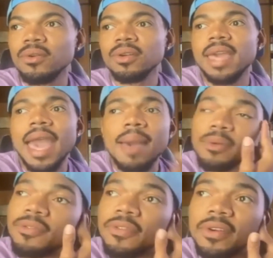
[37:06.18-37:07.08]

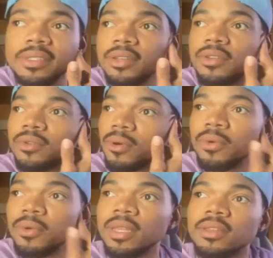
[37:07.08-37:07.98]
capital for us to do what
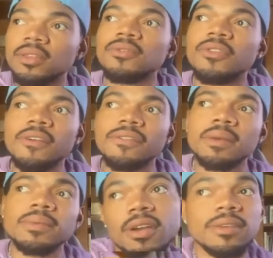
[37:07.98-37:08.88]
we need to do for our
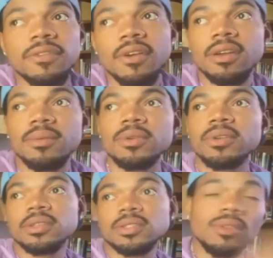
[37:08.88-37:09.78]
families and for our
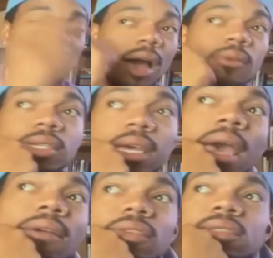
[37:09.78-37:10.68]
community. So like, I would say
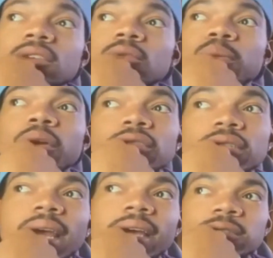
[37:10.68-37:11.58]
every single
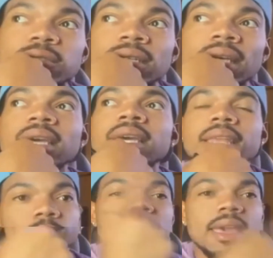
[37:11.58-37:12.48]
person actually
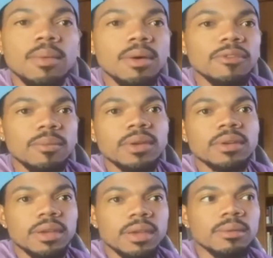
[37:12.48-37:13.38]
that came up from
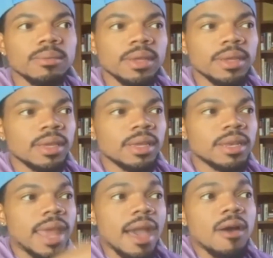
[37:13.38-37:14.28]
under him
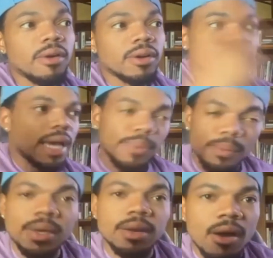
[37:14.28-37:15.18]
now, on top of
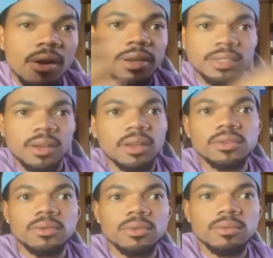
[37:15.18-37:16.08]
being an artist, all
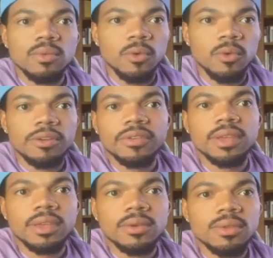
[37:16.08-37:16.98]
do work for
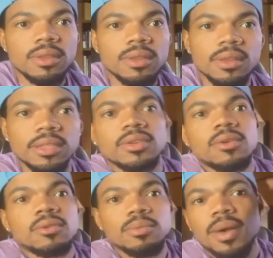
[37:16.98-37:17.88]
the youth. And
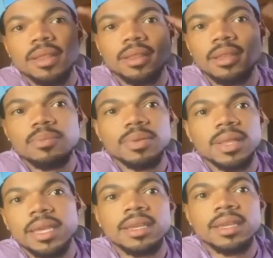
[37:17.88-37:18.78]
so I think the
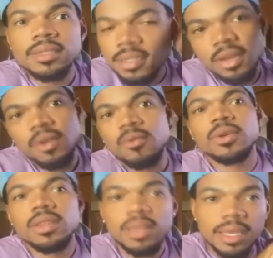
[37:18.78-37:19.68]
plan is
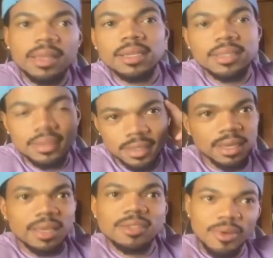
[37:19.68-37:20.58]
we get these
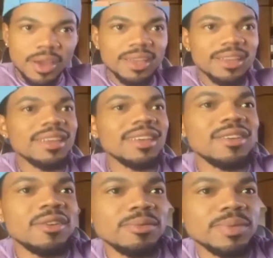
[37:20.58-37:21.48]
kids right,
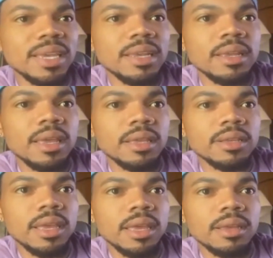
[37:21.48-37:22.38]
you know what I'm
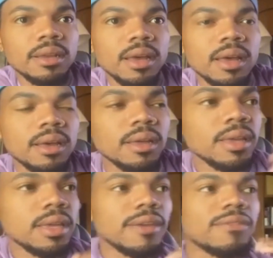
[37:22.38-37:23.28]
saying? And
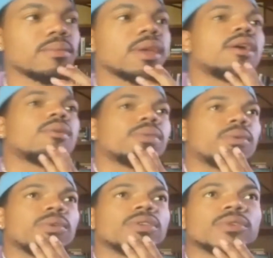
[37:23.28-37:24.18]
give them the help and
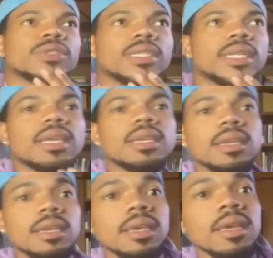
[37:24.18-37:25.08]
the resources that they
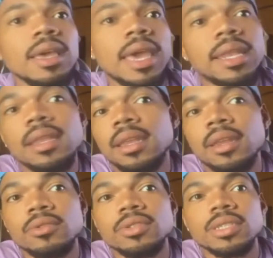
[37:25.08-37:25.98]
need. And then
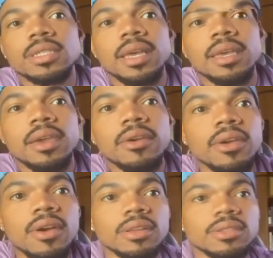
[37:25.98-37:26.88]
it'll just like carry
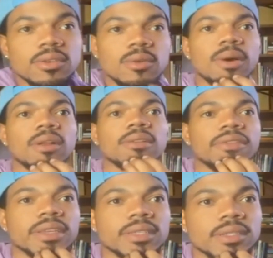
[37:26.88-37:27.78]
on a snowball
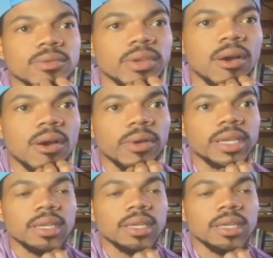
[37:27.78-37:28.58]
effect till we all right.